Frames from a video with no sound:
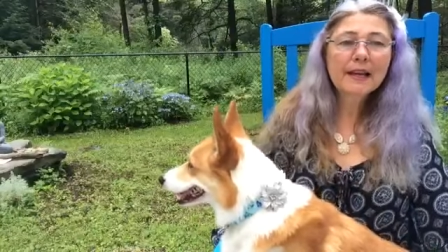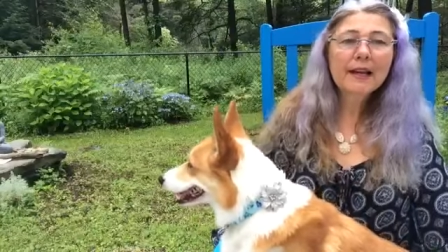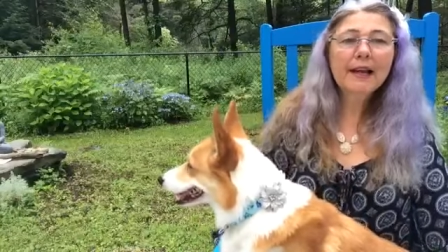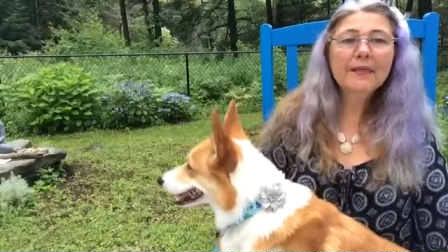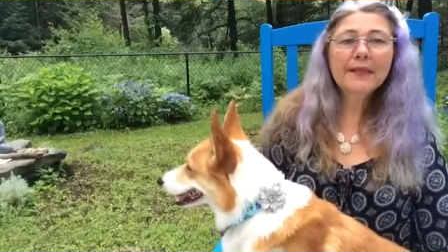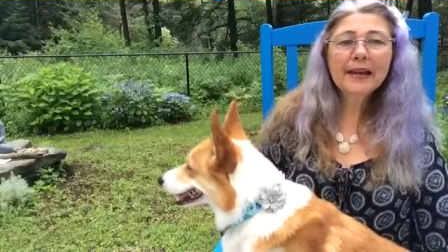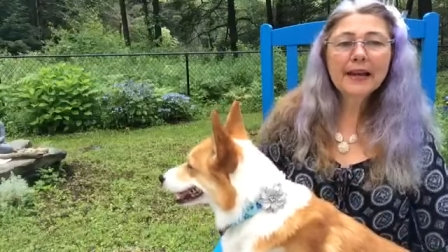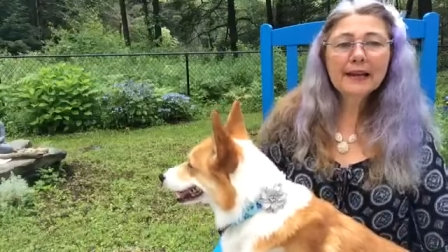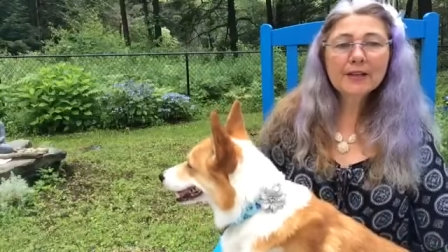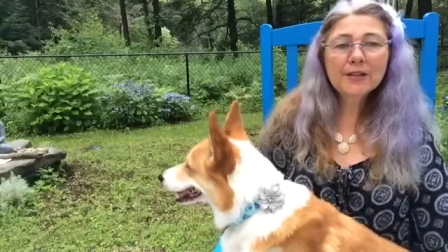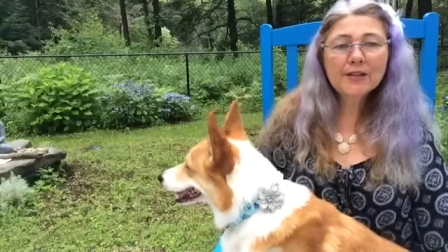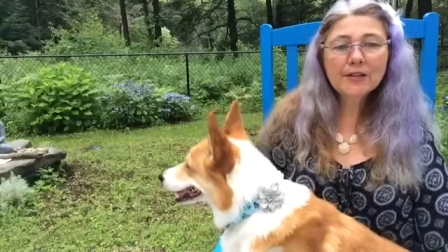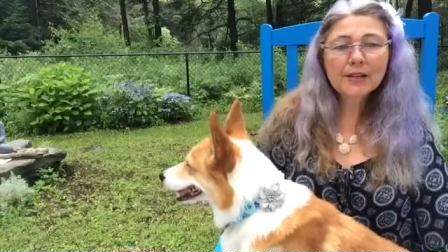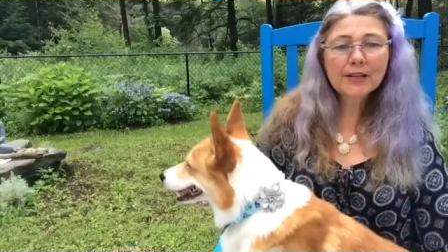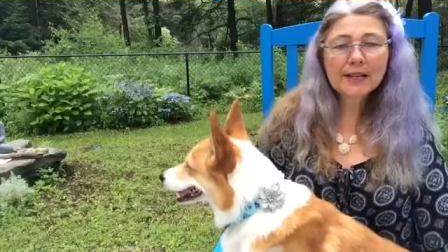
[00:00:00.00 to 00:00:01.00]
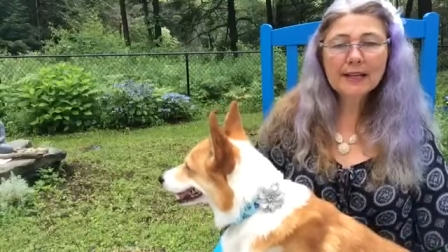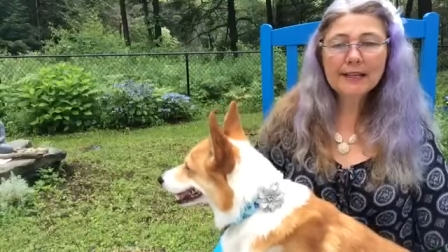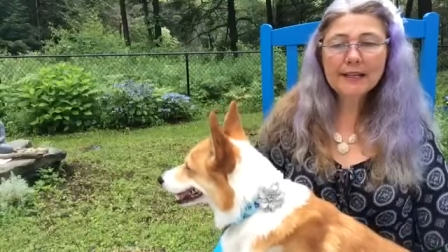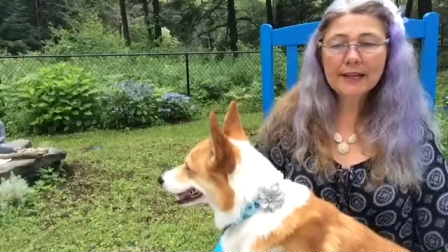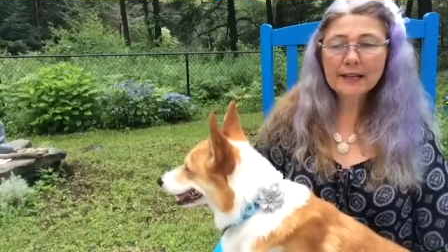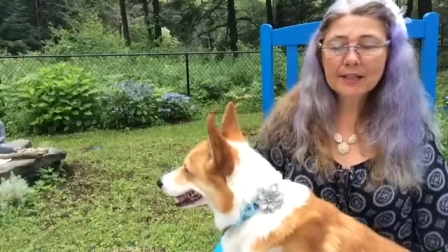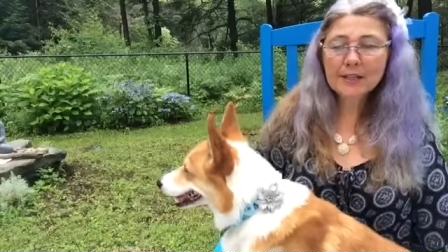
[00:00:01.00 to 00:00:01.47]
and that is your
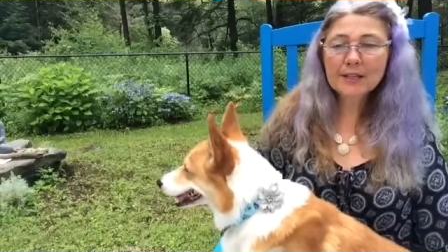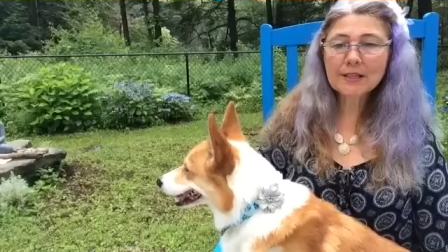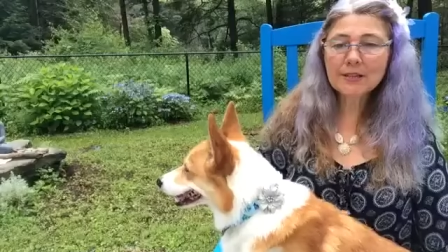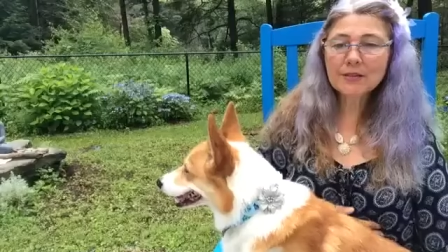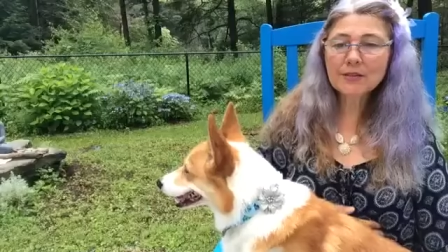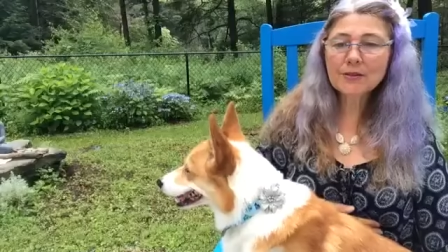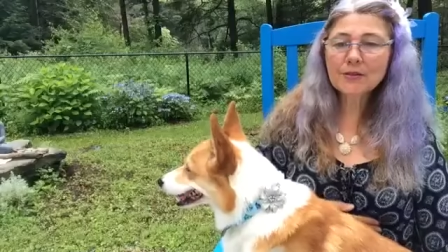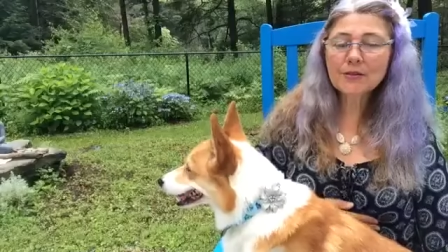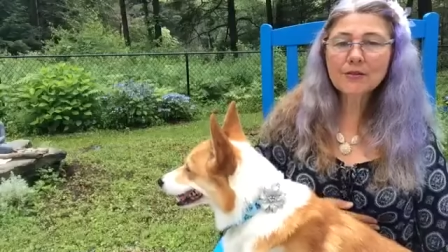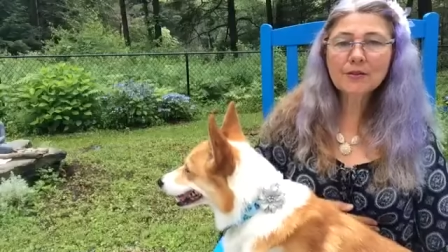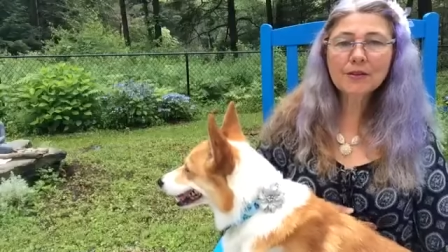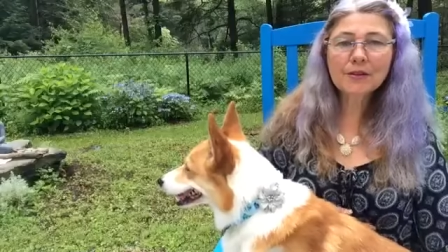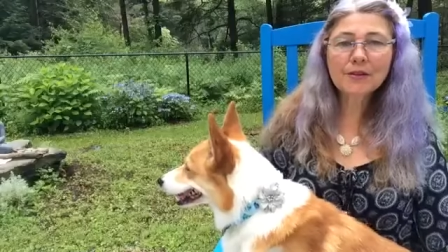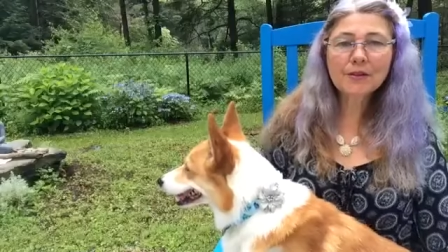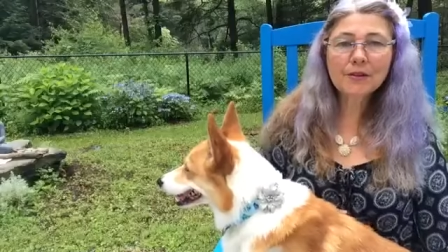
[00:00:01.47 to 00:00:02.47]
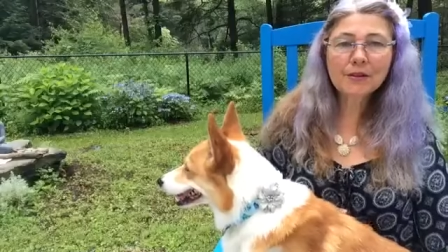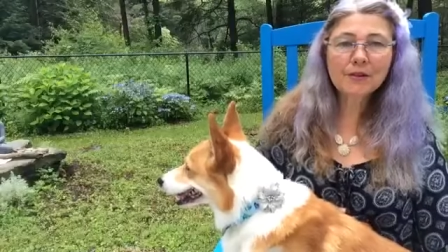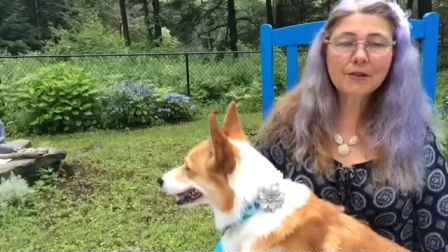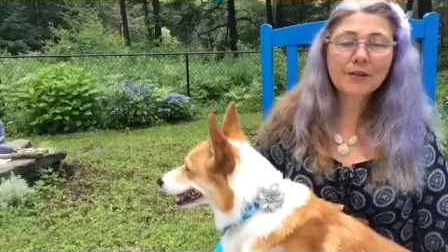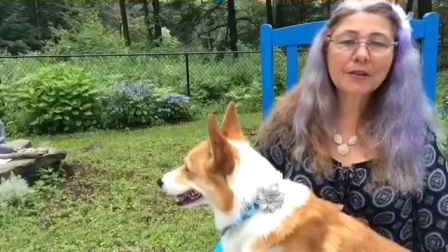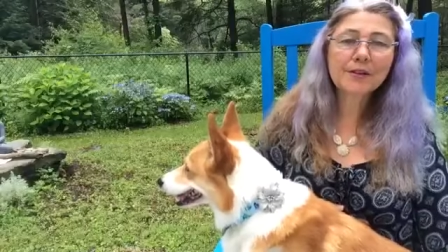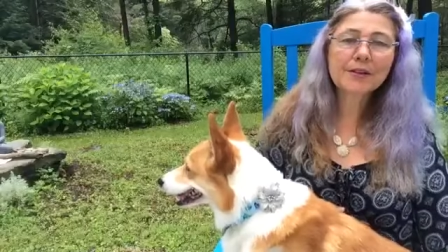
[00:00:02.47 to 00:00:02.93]
connection to the
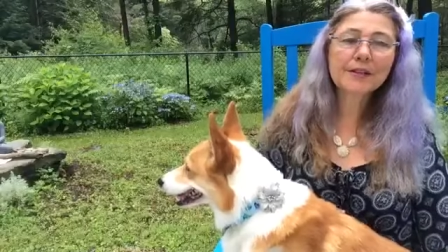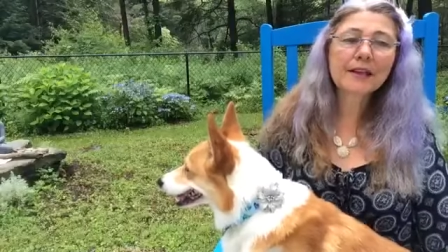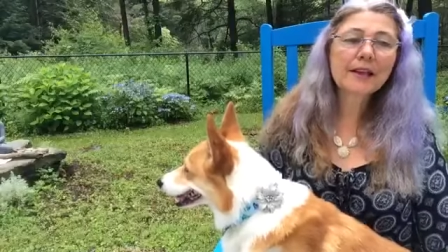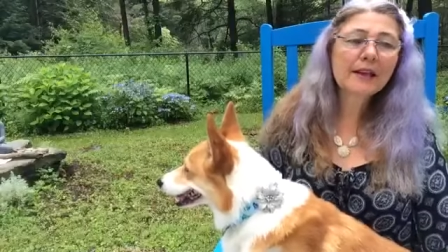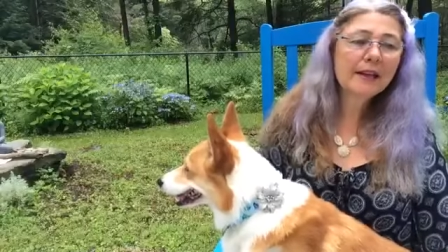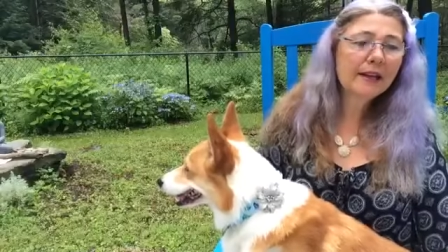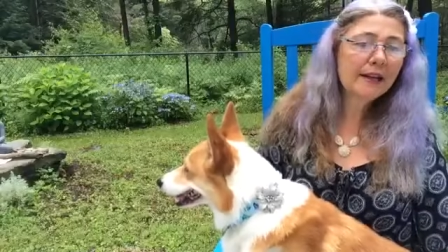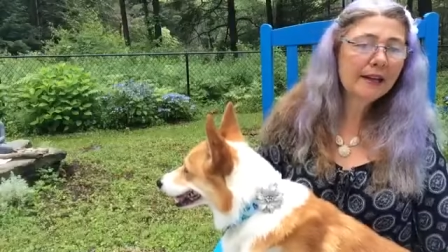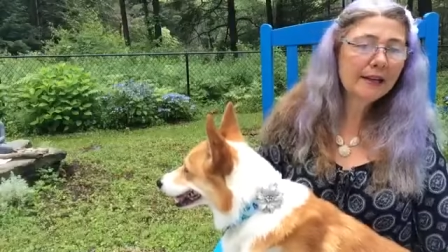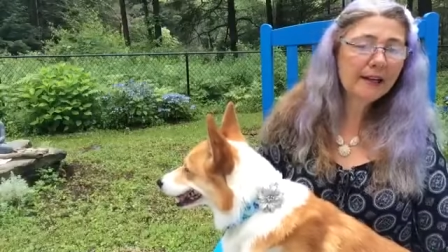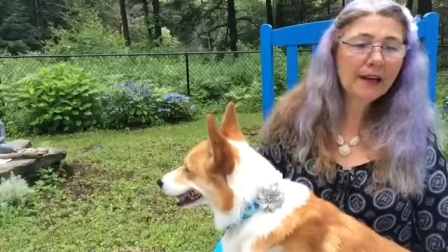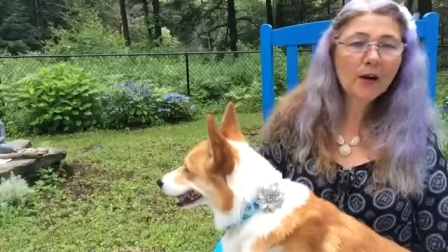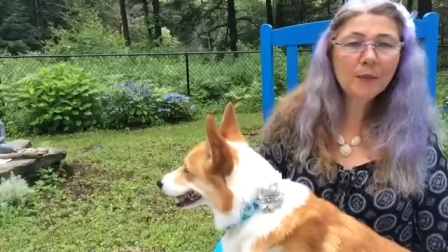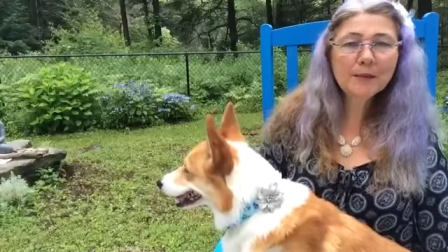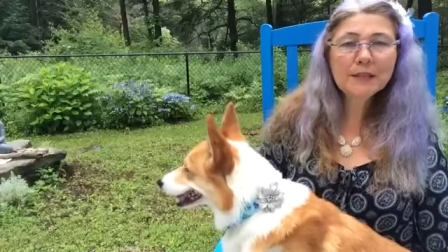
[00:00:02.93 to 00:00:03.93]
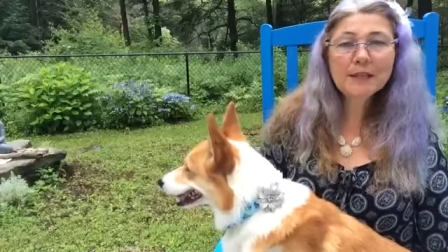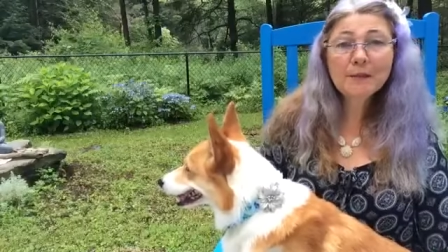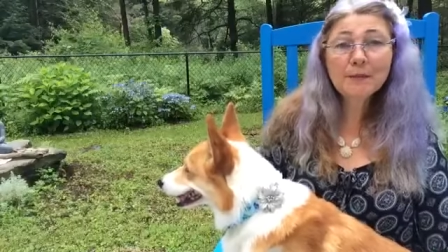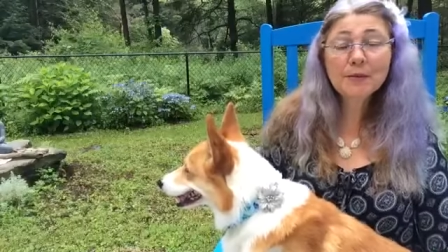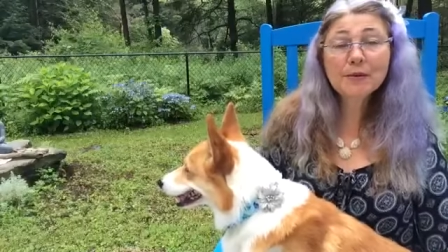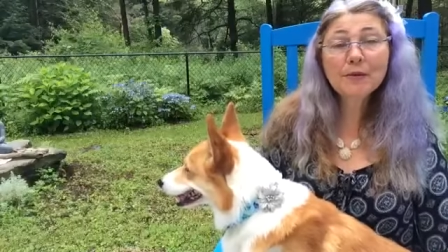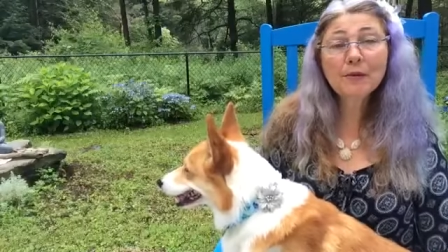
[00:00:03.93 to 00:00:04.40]
universe, and it helps
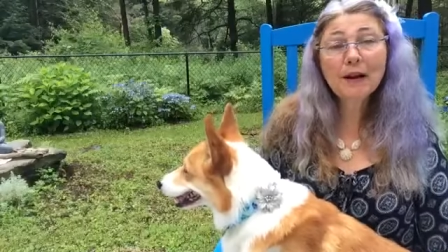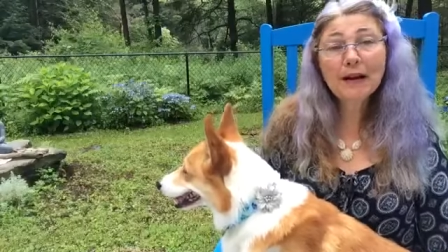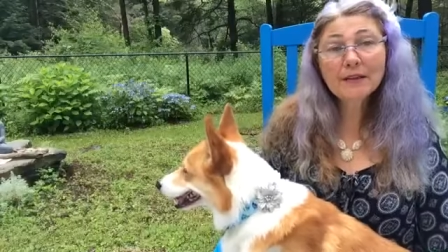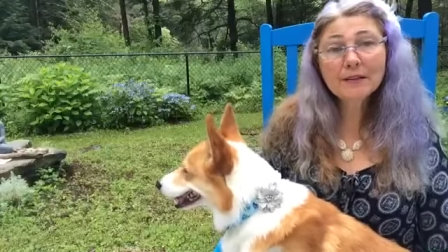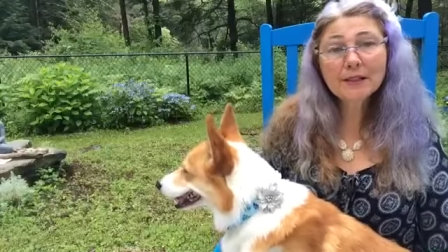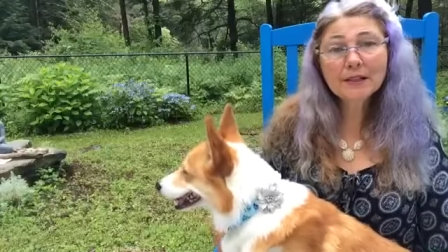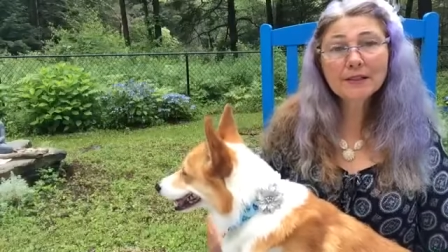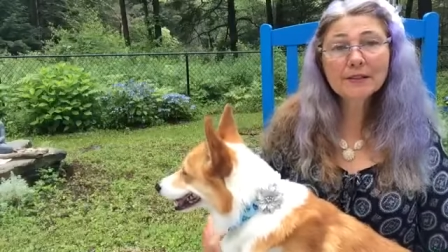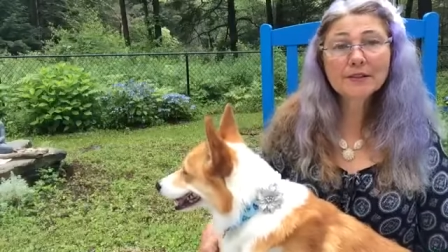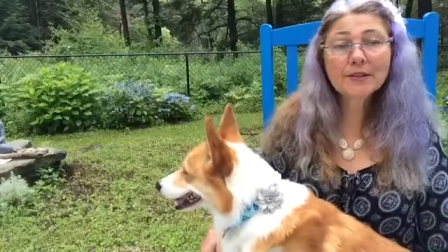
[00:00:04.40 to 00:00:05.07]
keep you grounded.